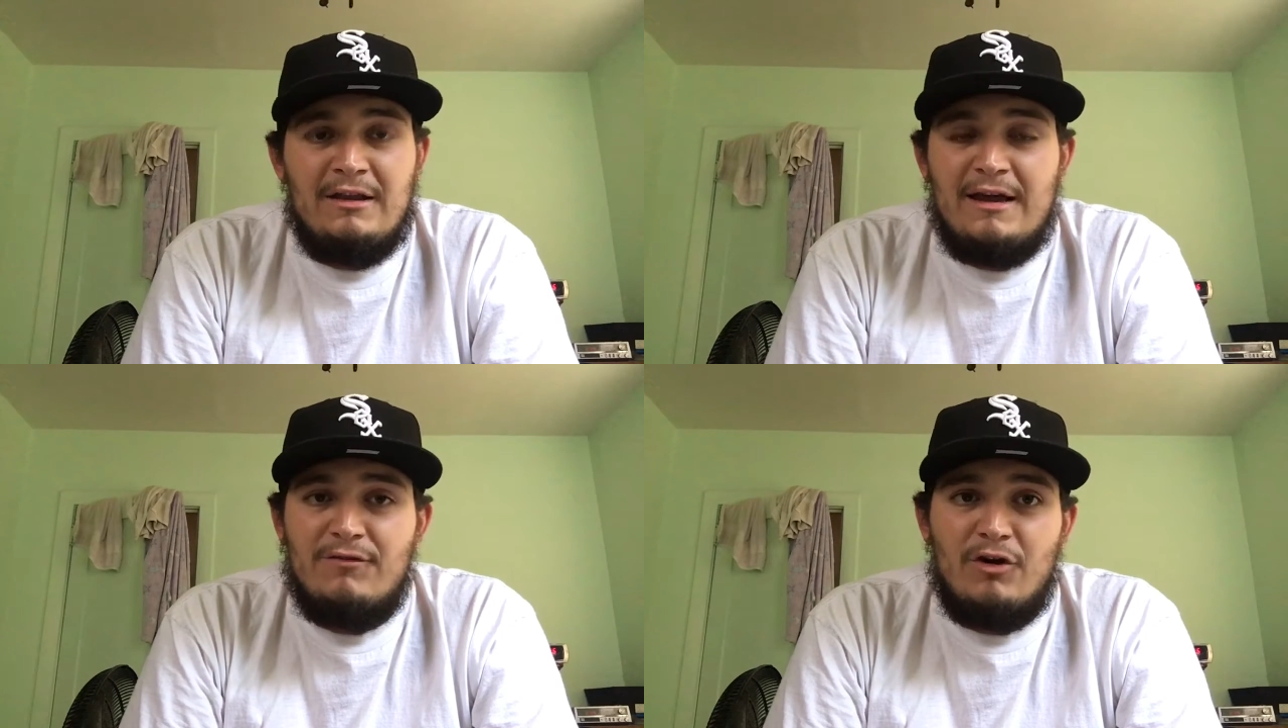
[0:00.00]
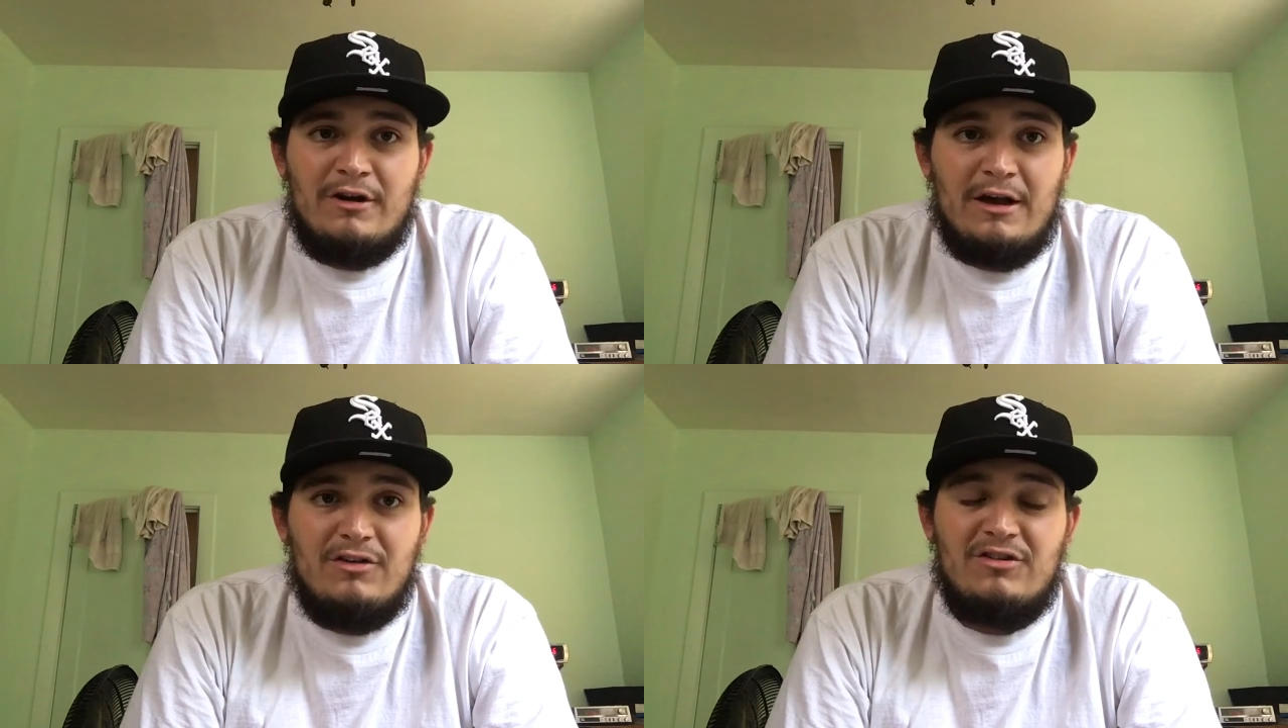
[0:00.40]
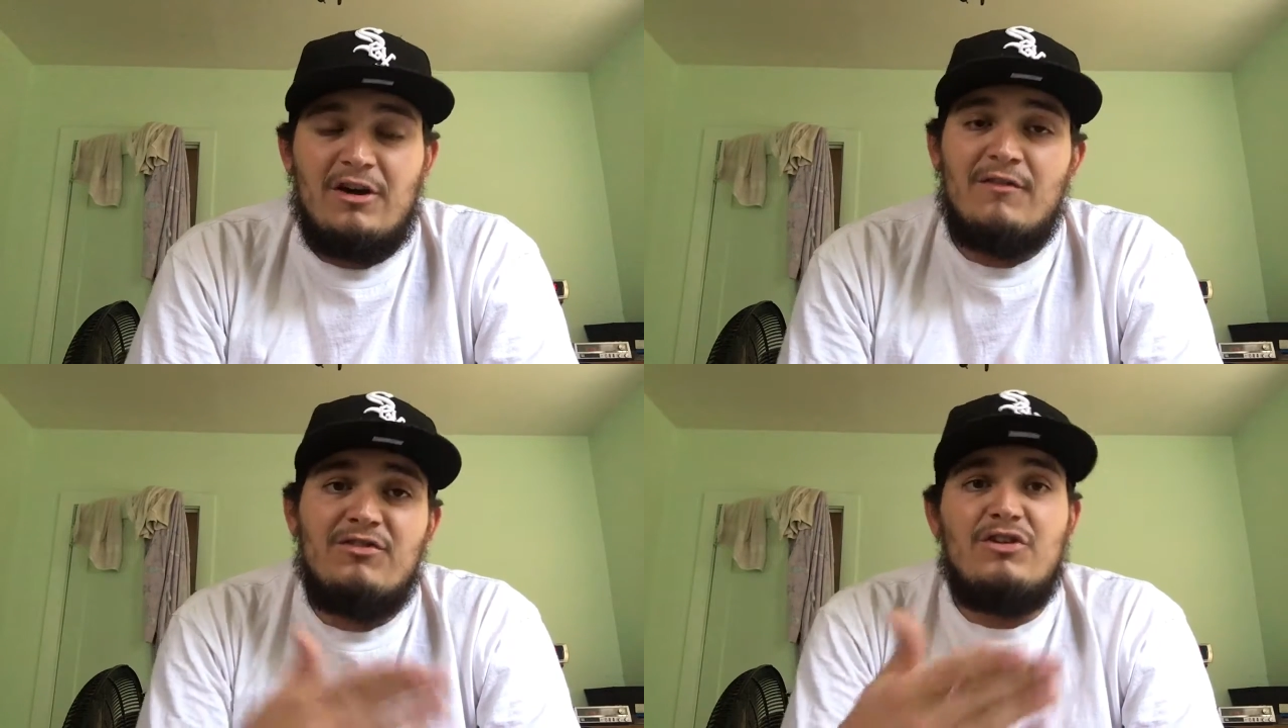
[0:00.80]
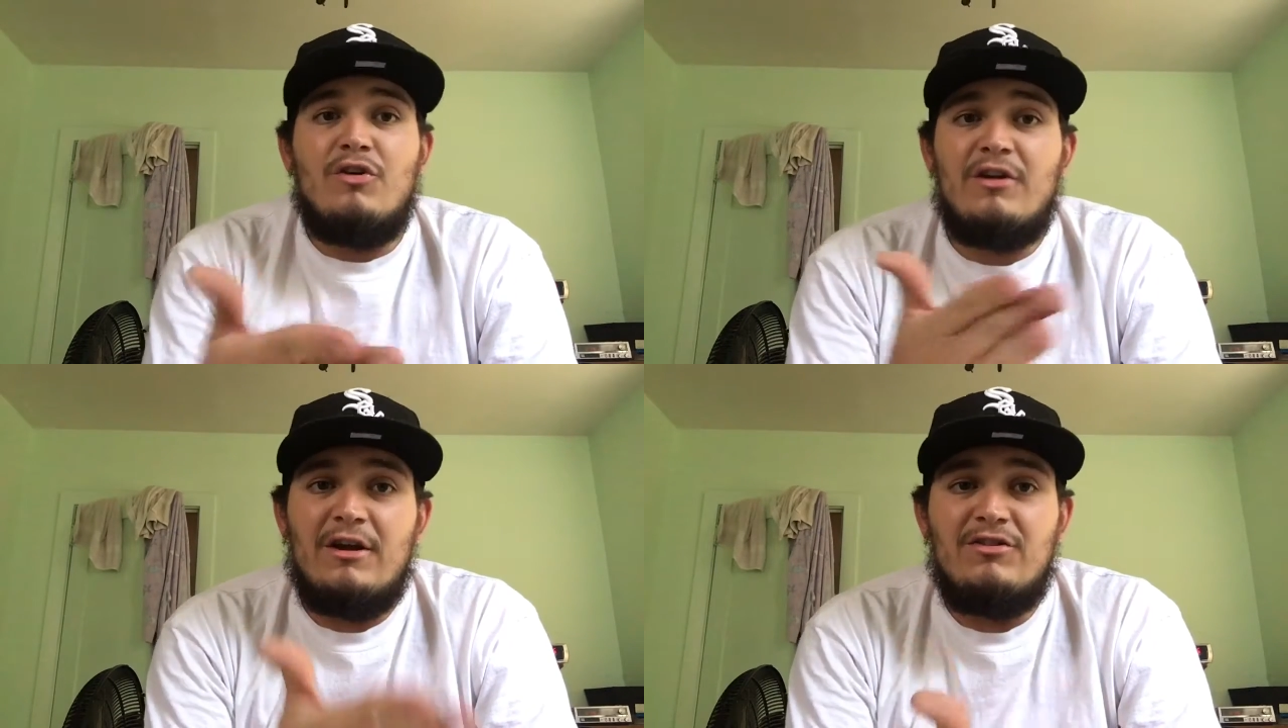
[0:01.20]
They have Gronkowski. Obviously,
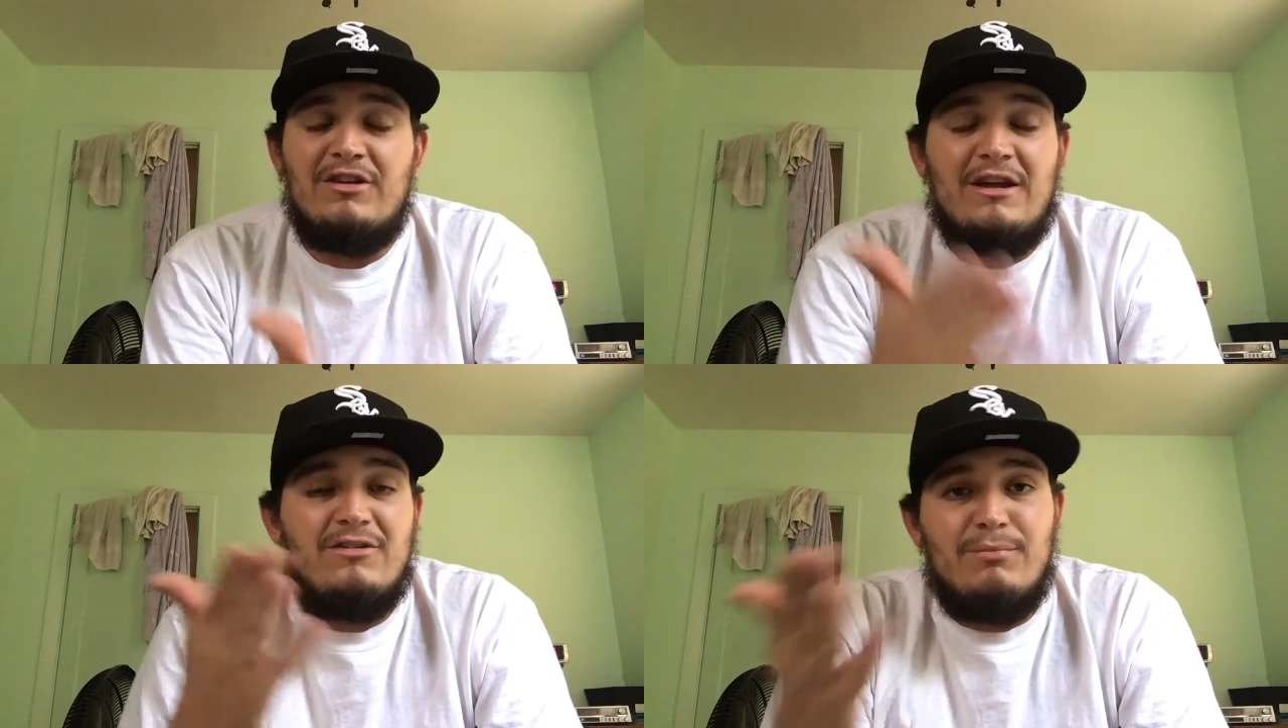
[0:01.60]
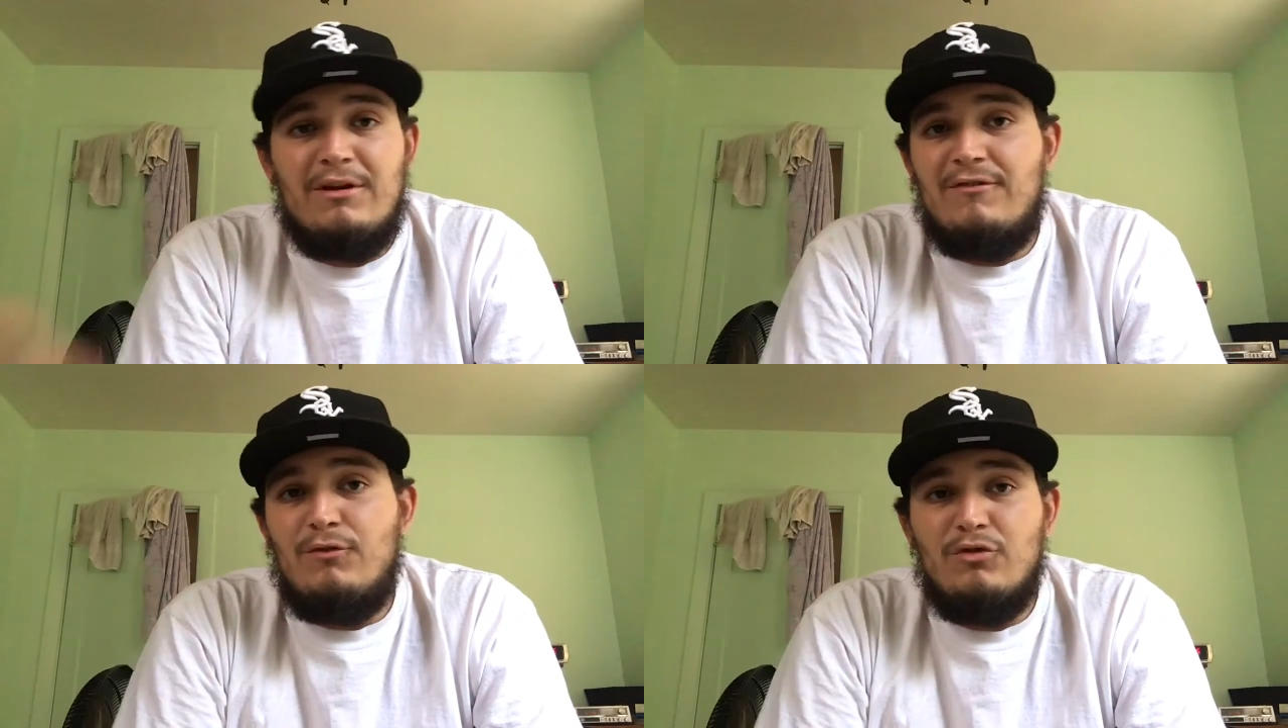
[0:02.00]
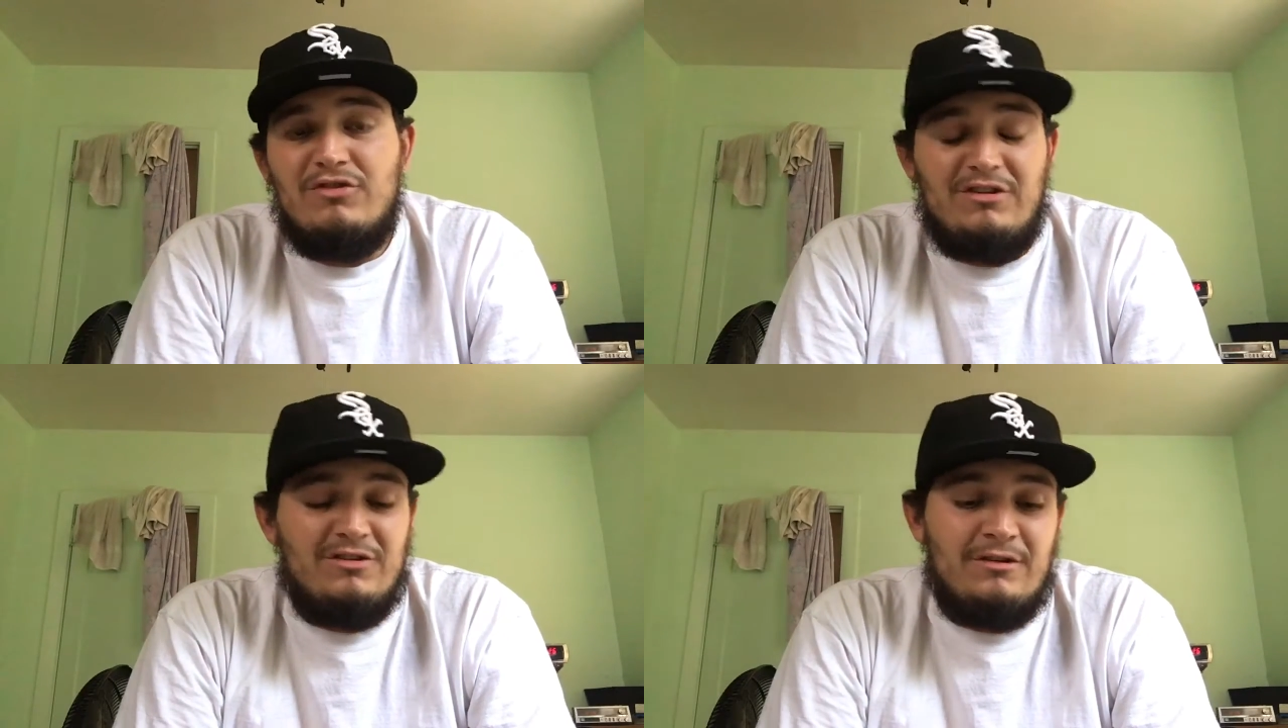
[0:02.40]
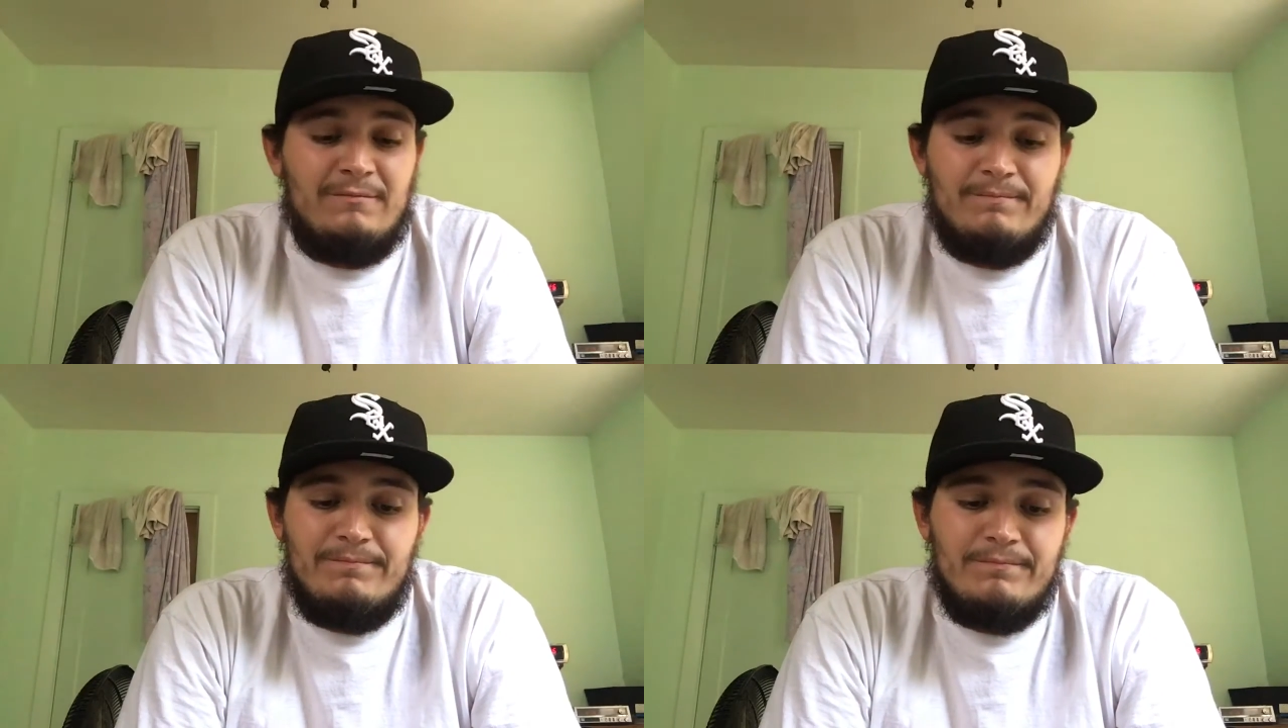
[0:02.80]
Gronkowski hasn't played a full
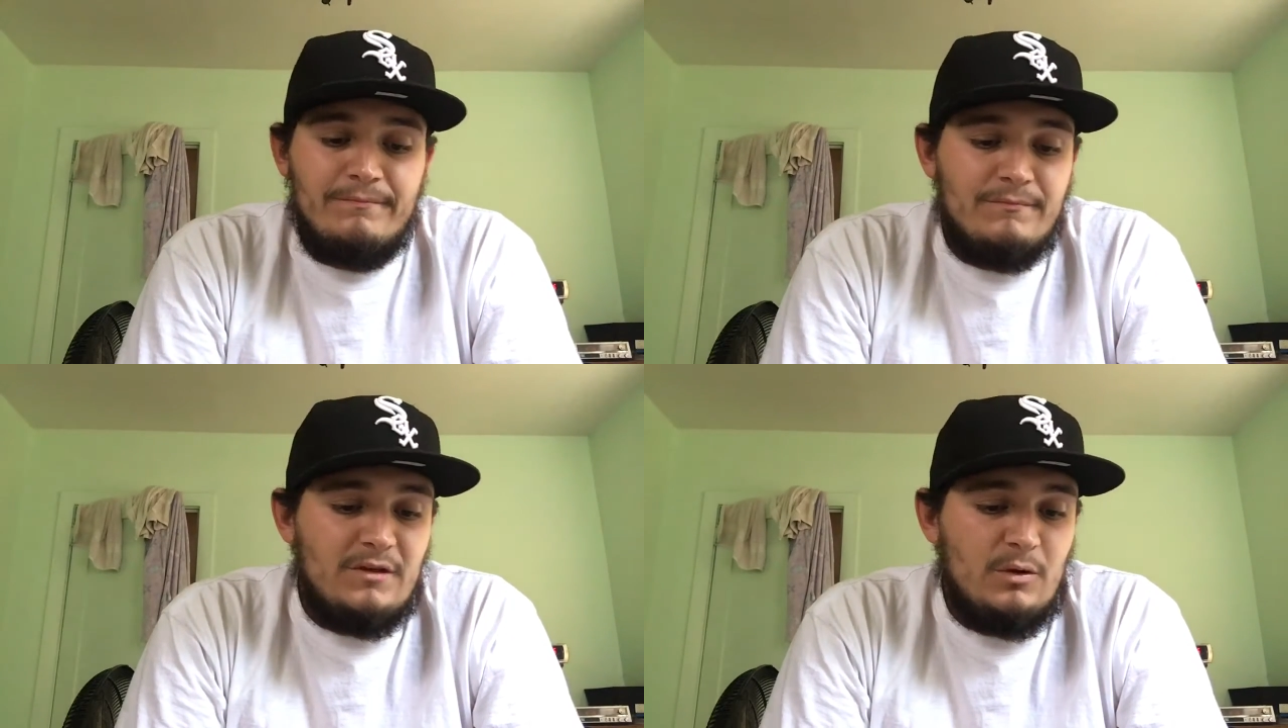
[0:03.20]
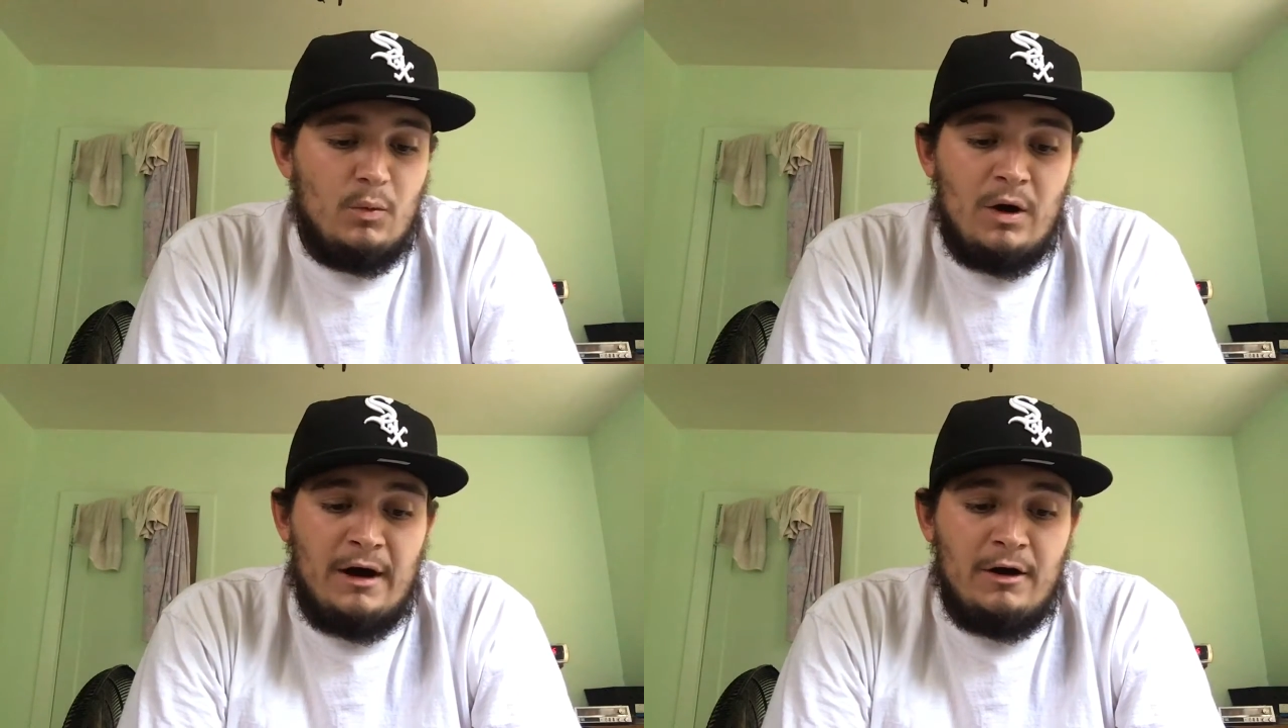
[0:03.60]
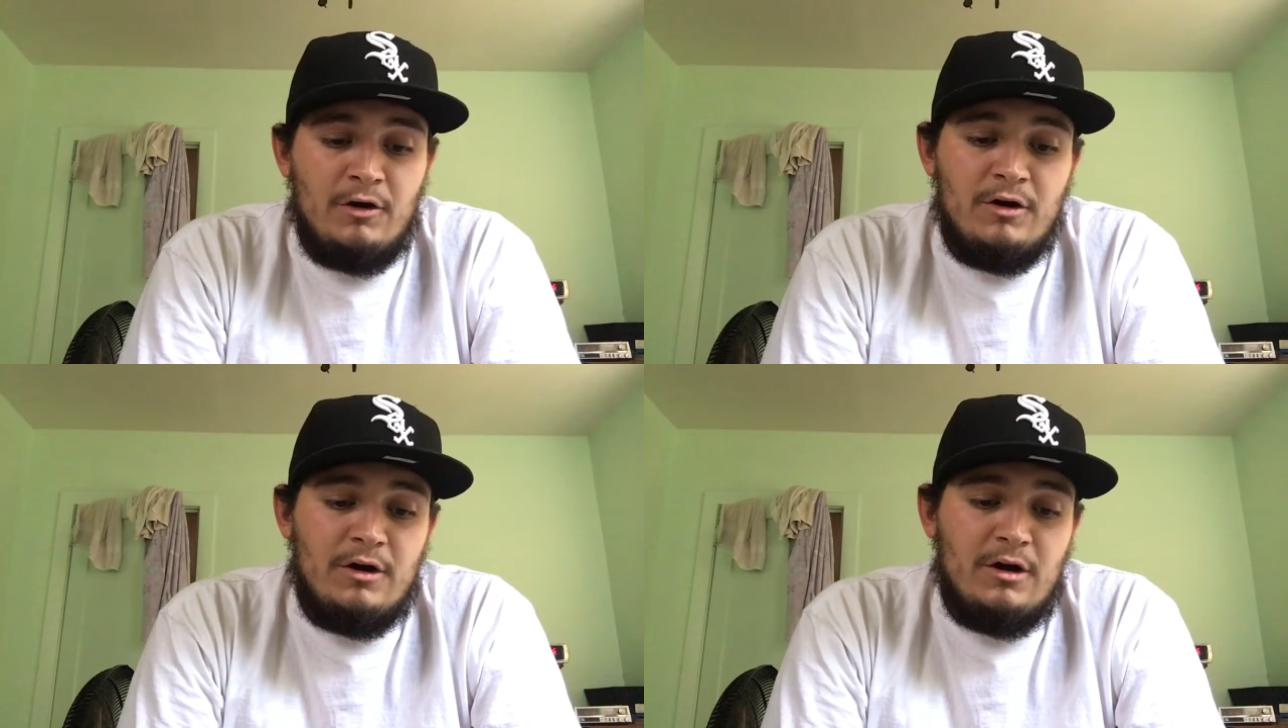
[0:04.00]
season a while.